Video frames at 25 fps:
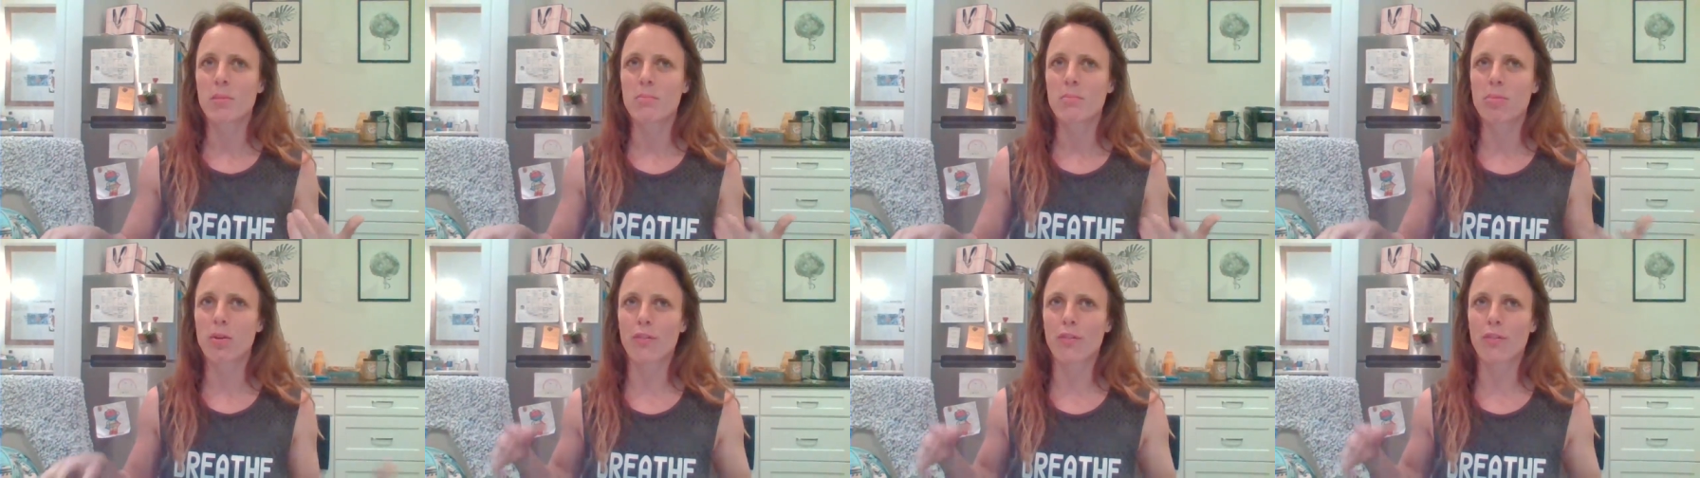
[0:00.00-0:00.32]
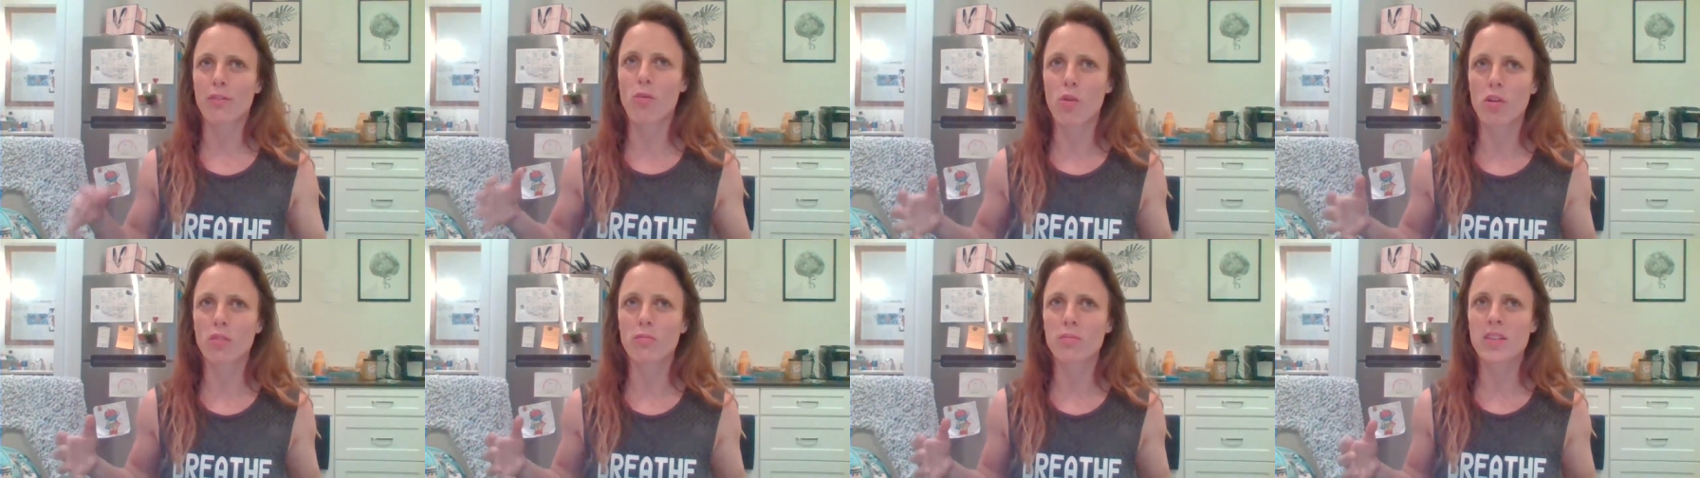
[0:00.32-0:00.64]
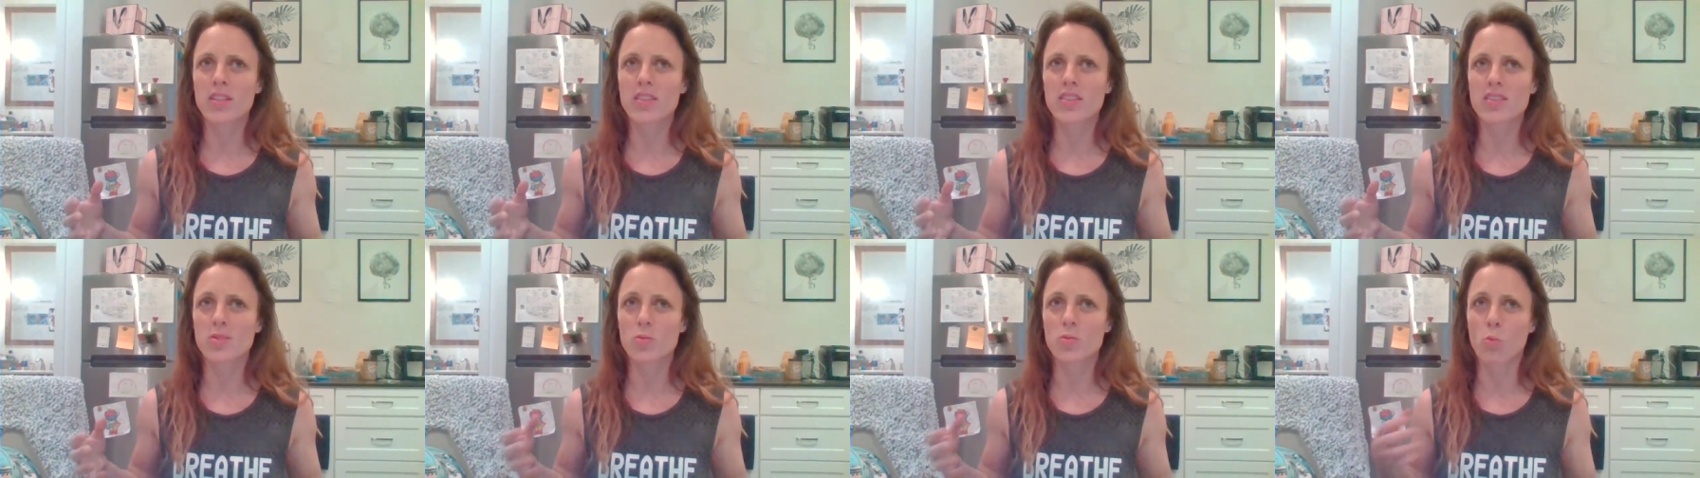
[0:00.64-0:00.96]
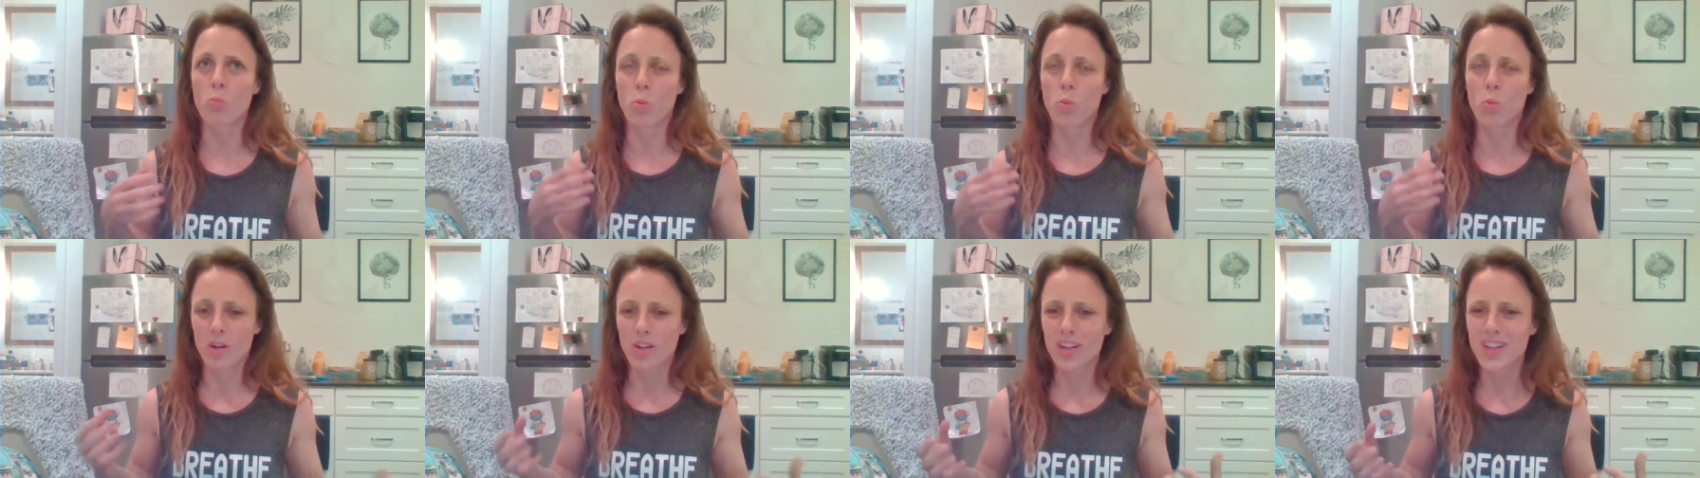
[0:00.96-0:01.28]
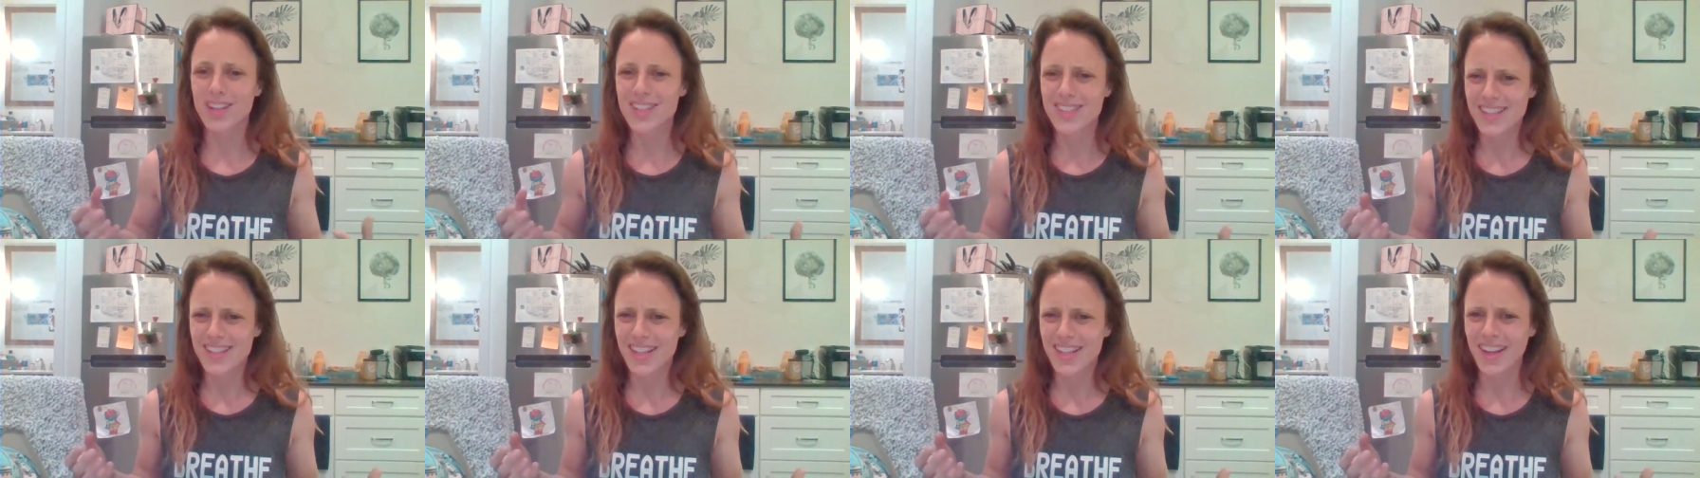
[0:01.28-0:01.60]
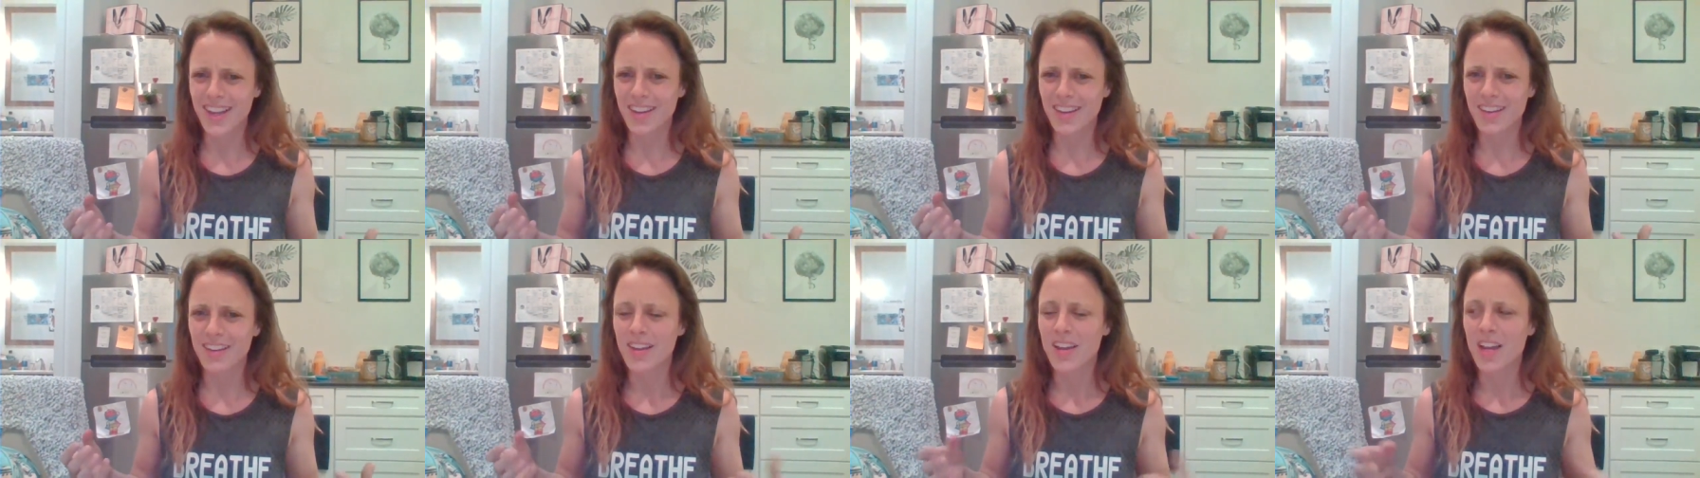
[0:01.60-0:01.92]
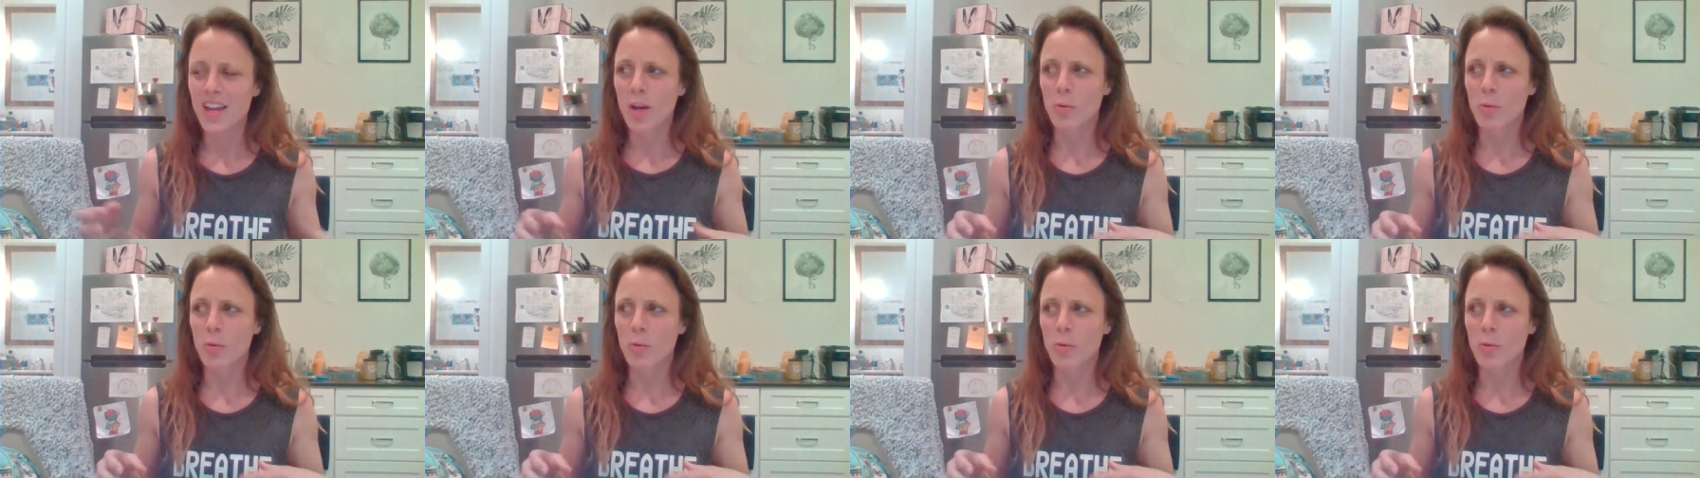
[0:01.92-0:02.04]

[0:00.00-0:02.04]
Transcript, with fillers: performance works thing